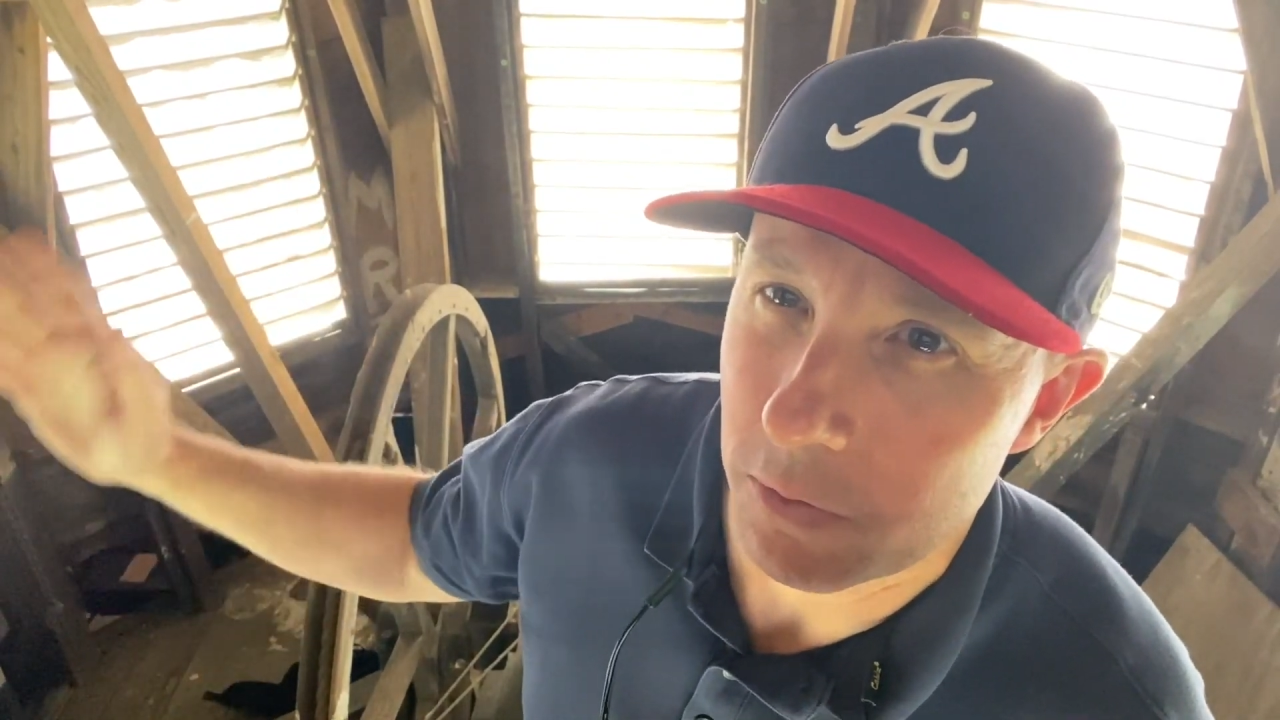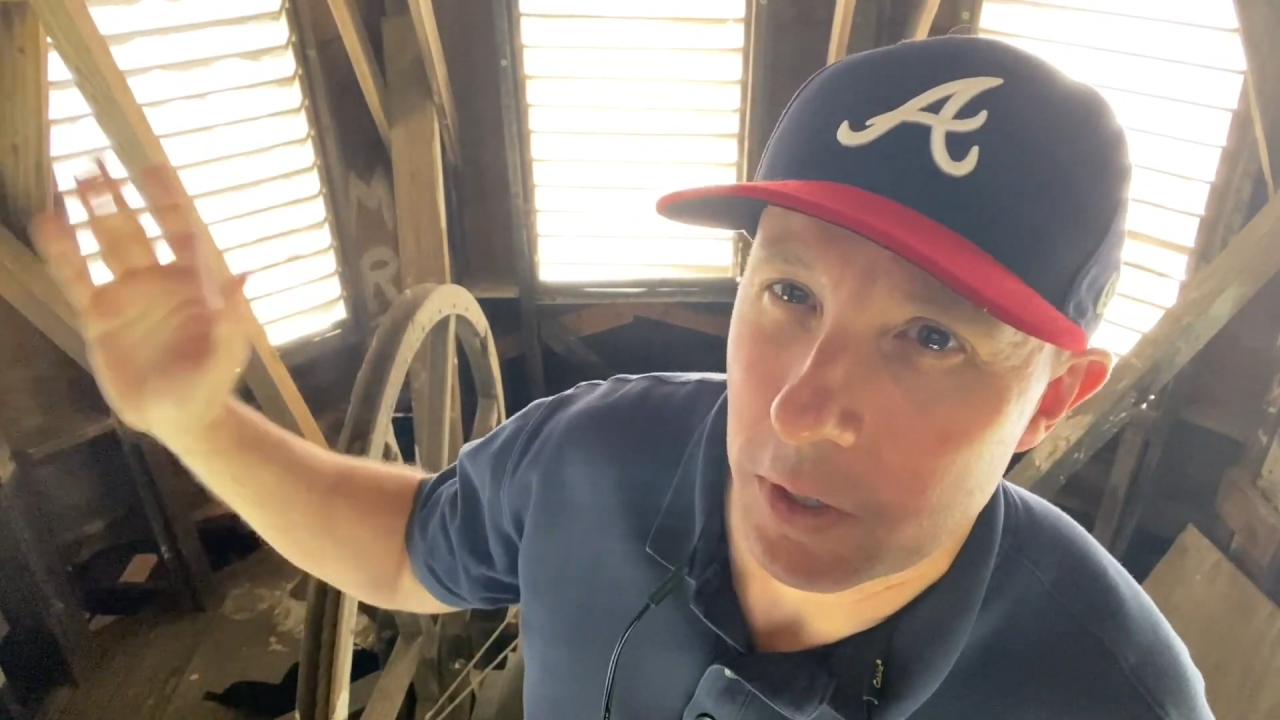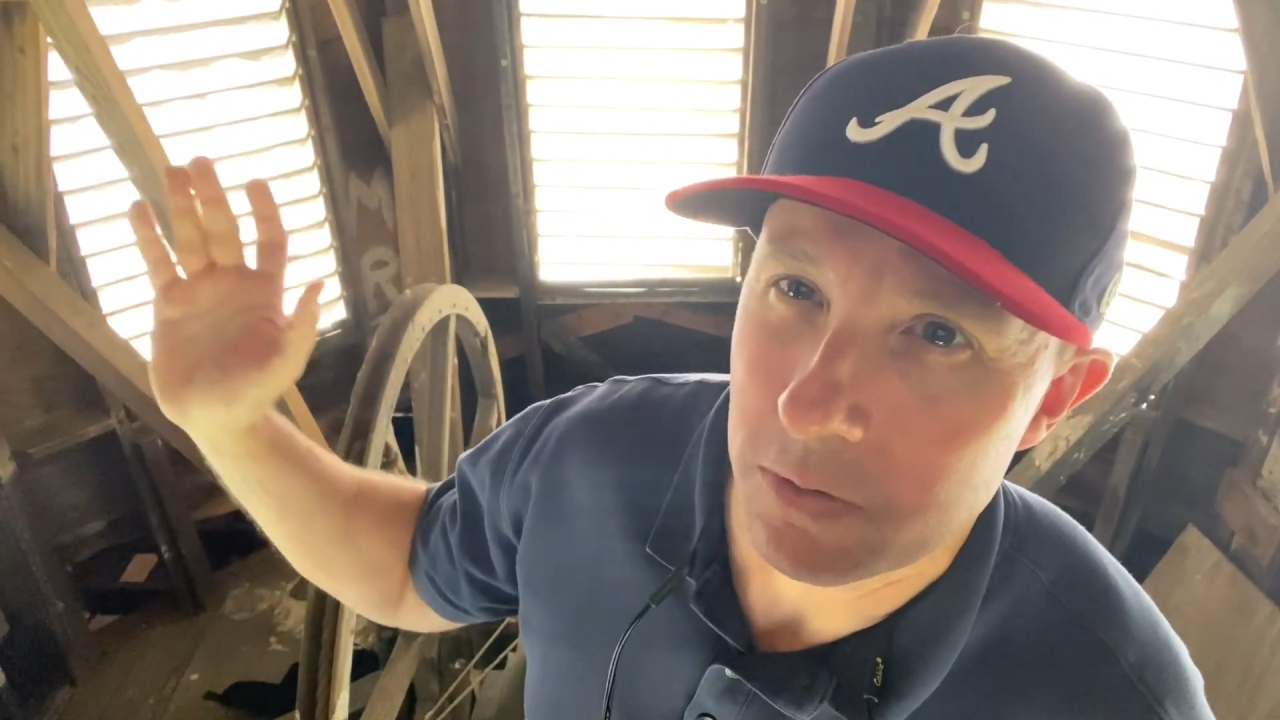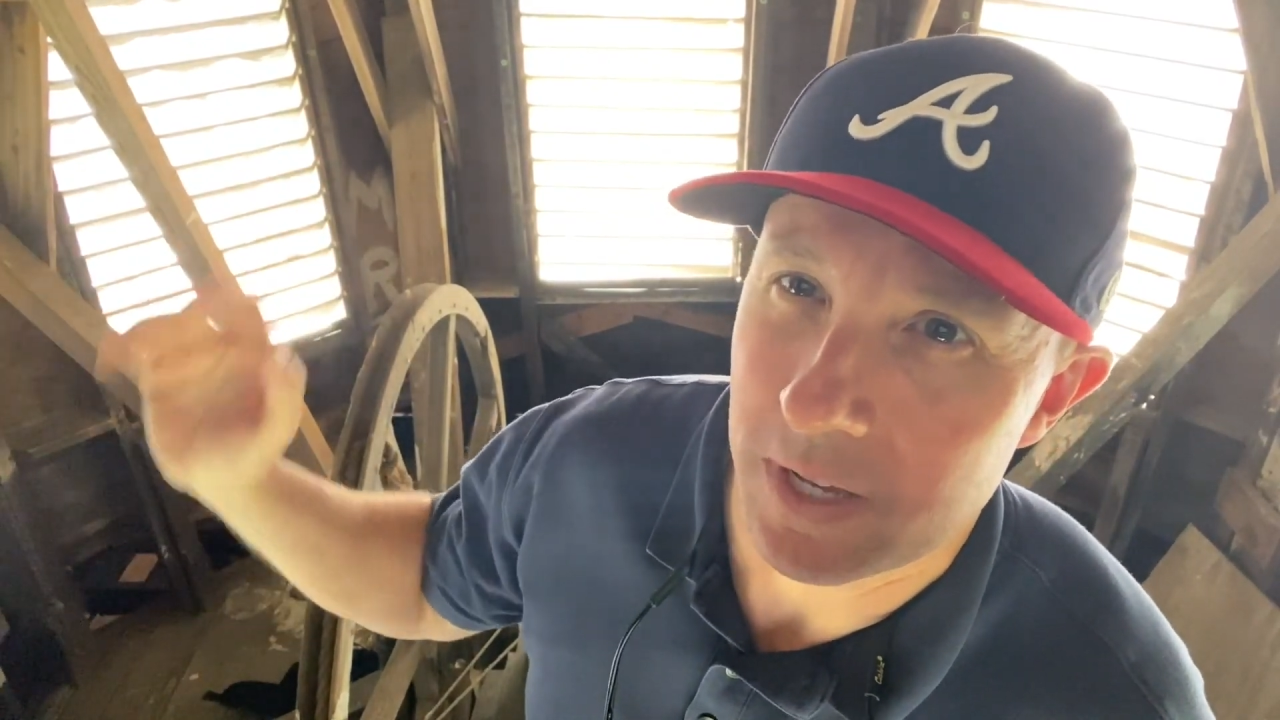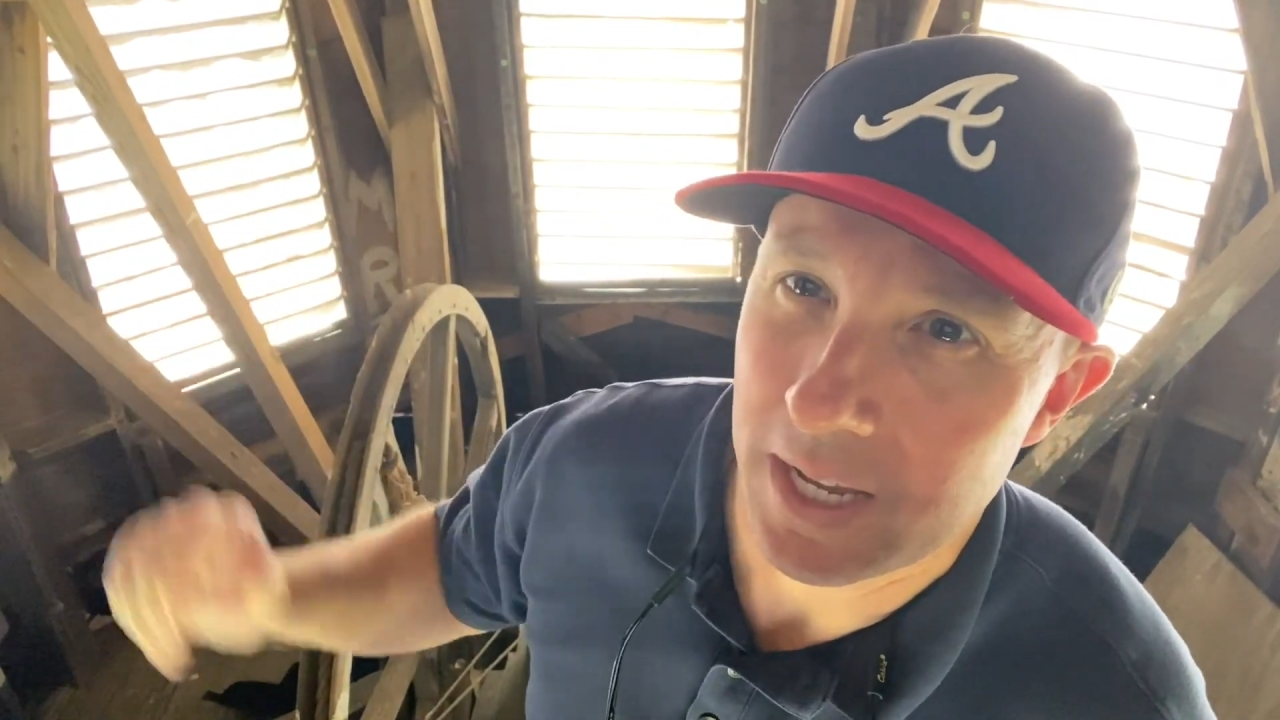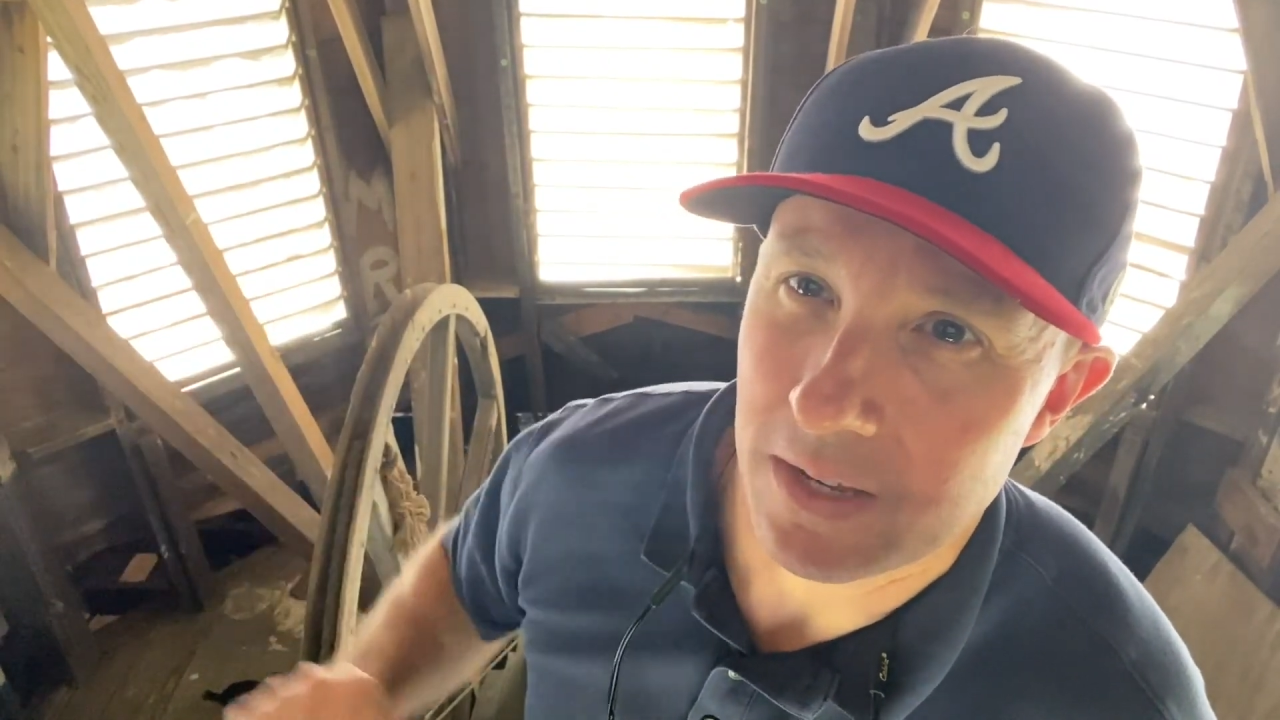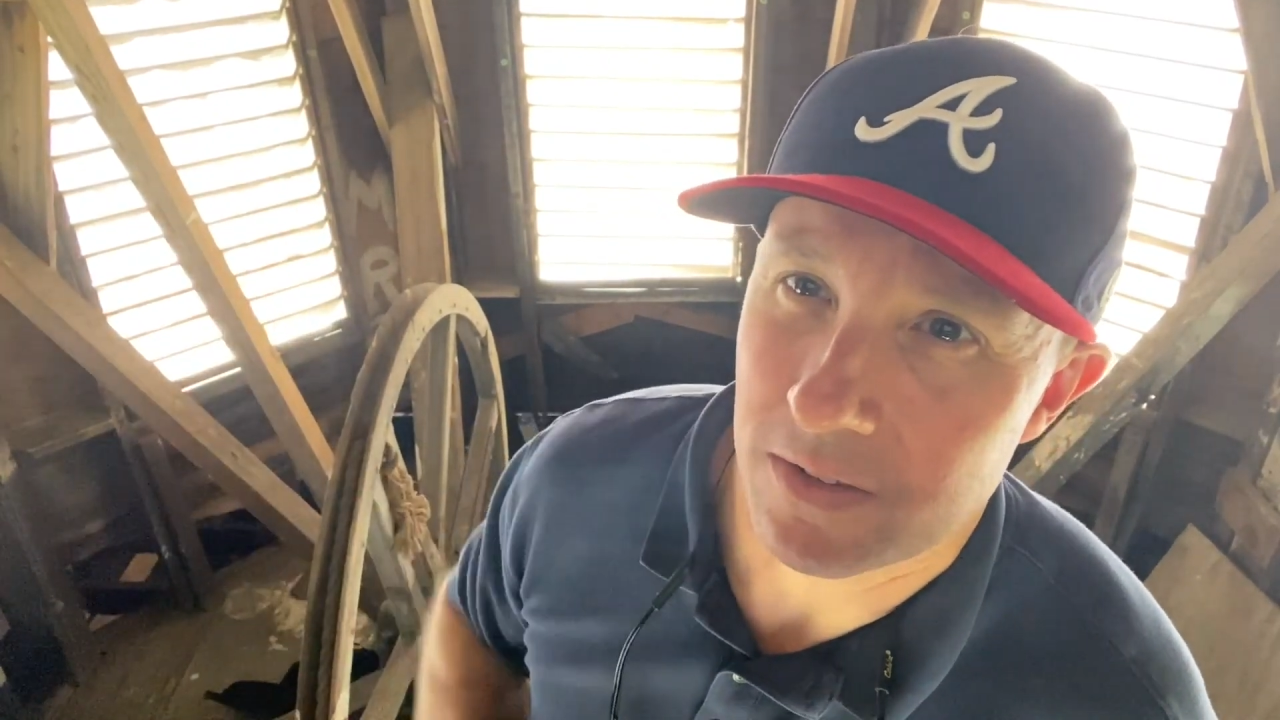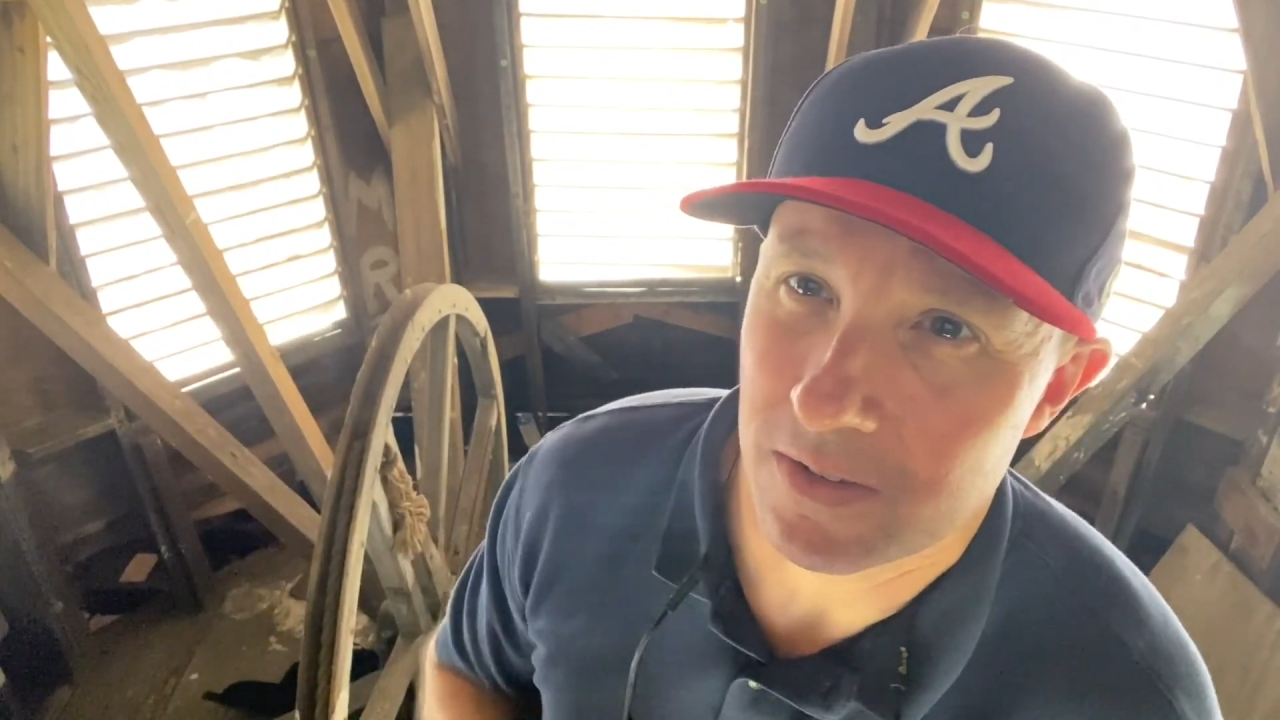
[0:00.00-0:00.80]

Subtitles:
rotates